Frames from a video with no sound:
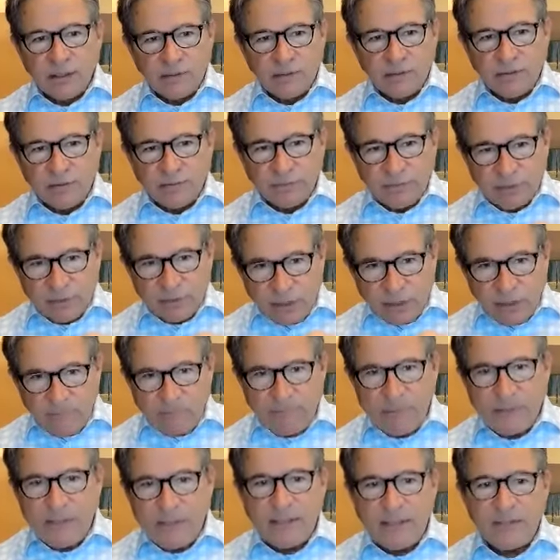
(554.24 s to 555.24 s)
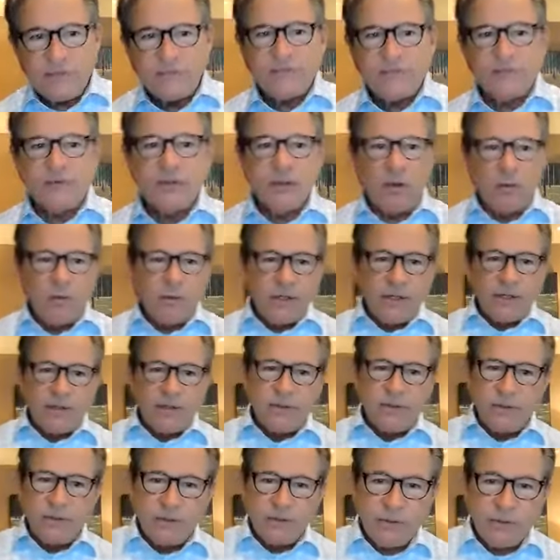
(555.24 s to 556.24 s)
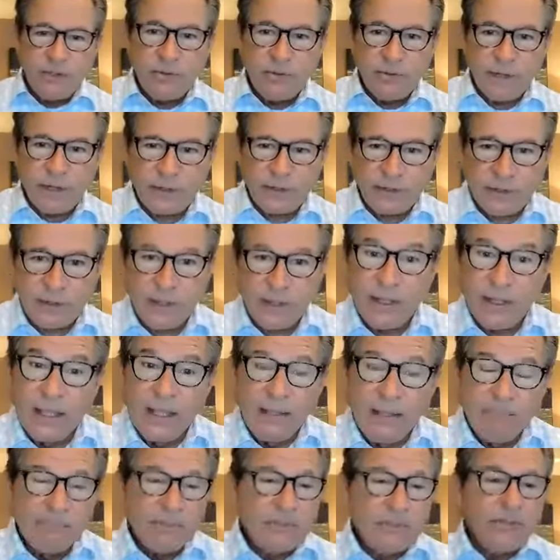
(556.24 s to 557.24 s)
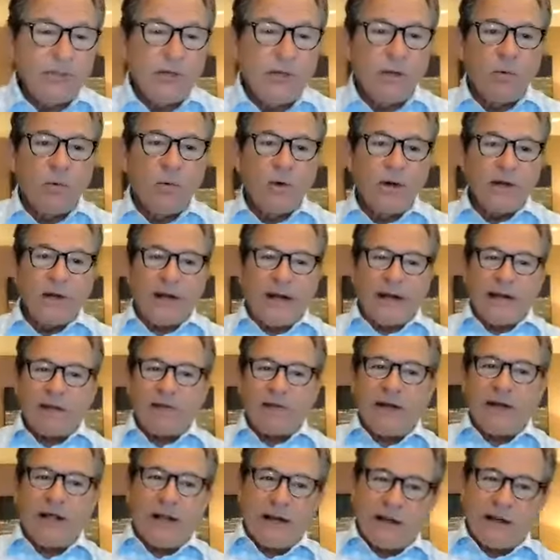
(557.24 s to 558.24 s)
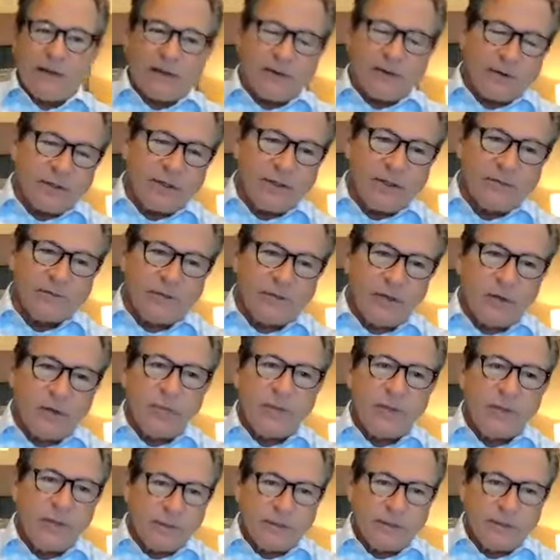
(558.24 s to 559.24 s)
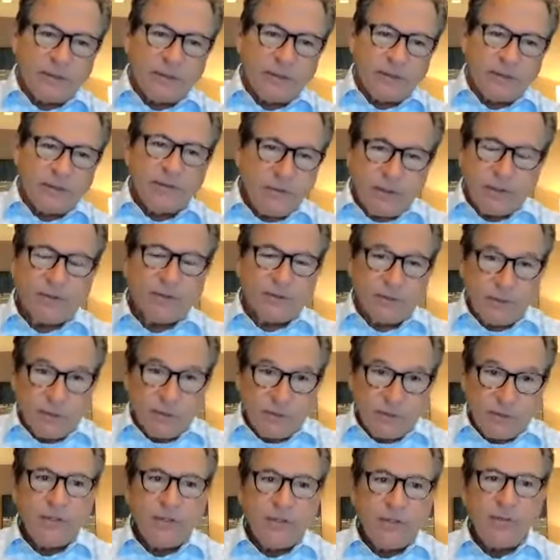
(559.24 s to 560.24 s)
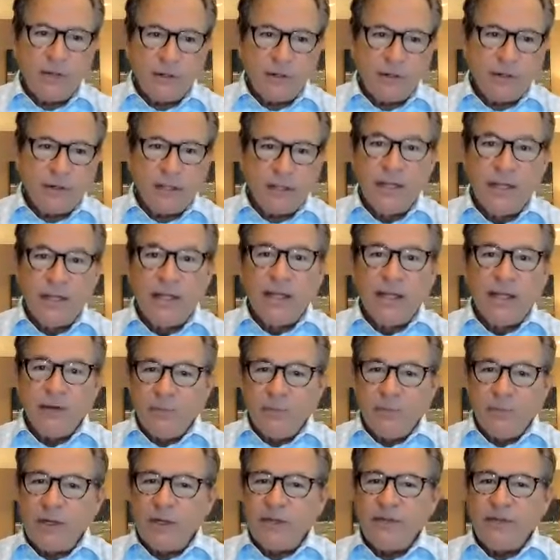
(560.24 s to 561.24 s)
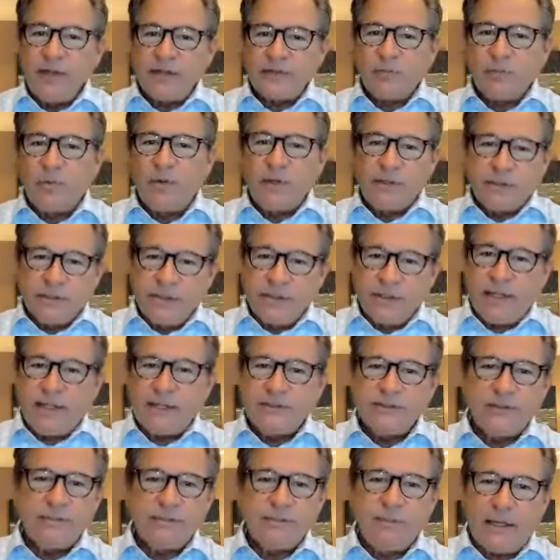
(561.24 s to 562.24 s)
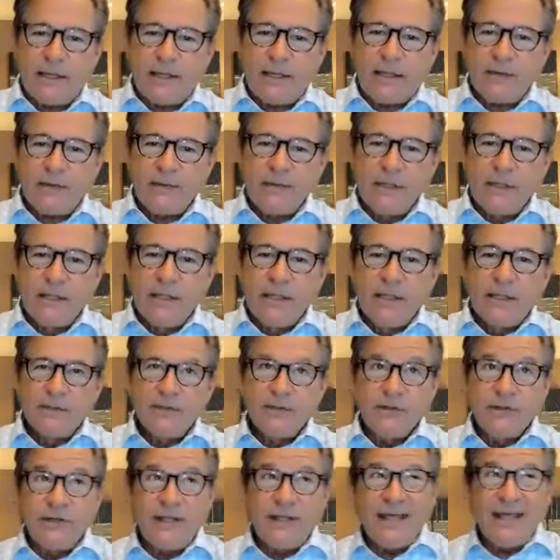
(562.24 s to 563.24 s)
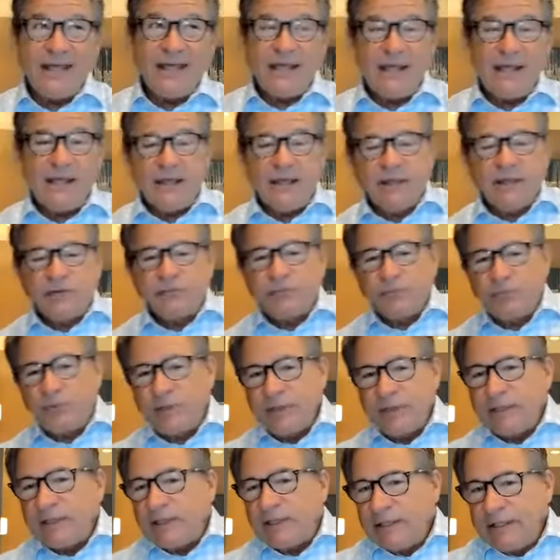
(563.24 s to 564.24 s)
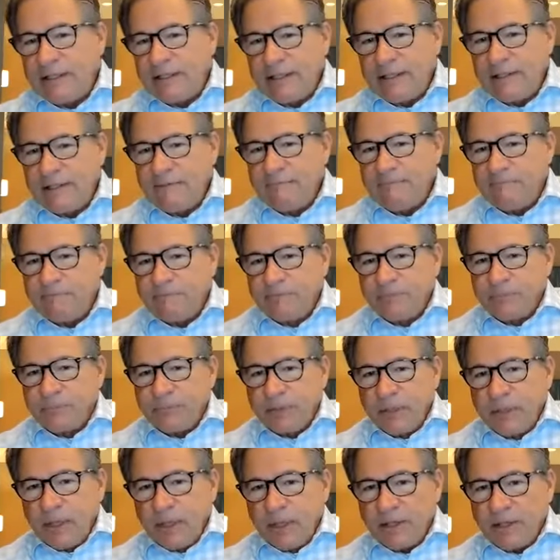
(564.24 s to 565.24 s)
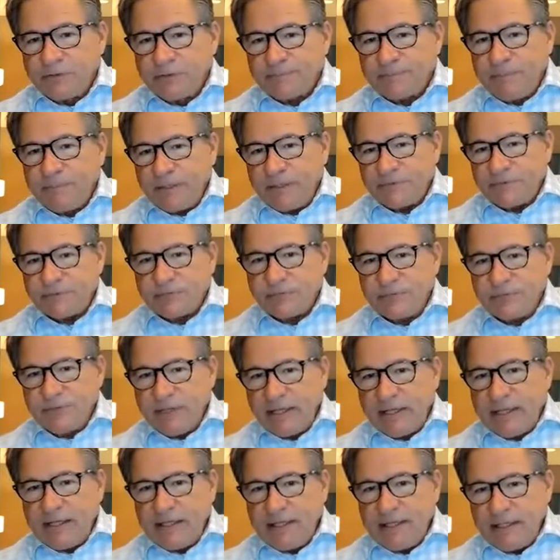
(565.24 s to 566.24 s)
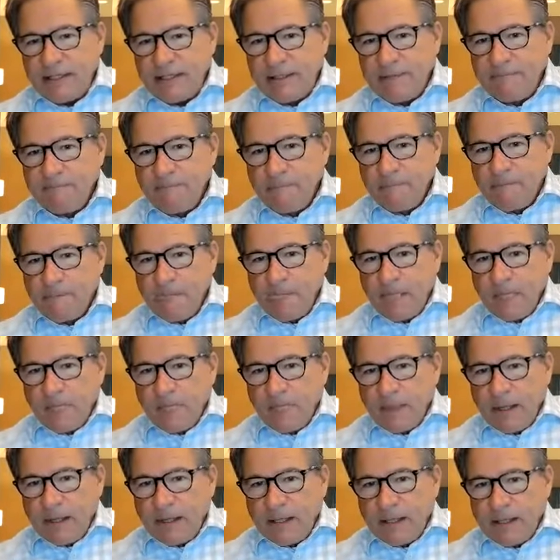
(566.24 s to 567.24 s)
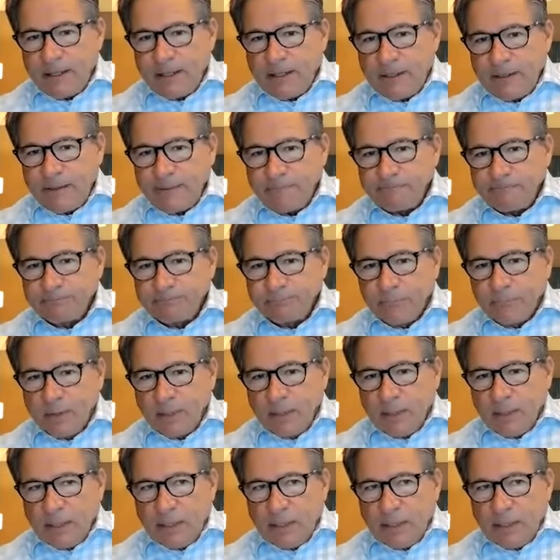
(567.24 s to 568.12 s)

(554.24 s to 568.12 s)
the company's going into a new era. But you know what? Our hierarchy is going into a new area. And really, that's what today's about. Today is really a special day. On